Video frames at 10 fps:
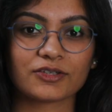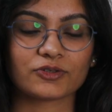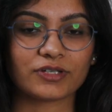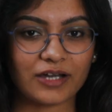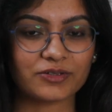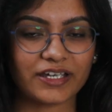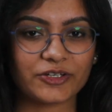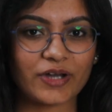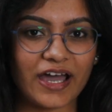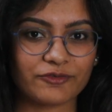So now that
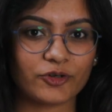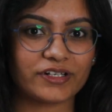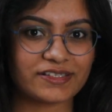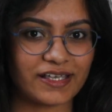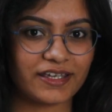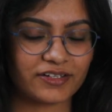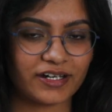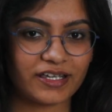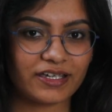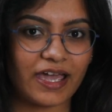you have your design
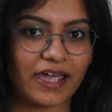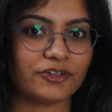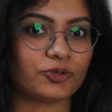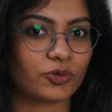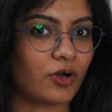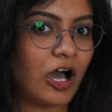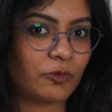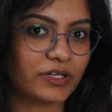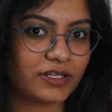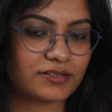ready and you know how
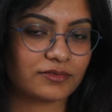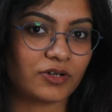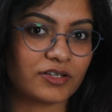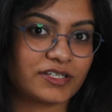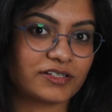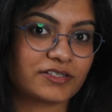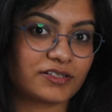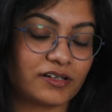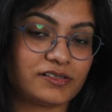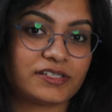many concentric circles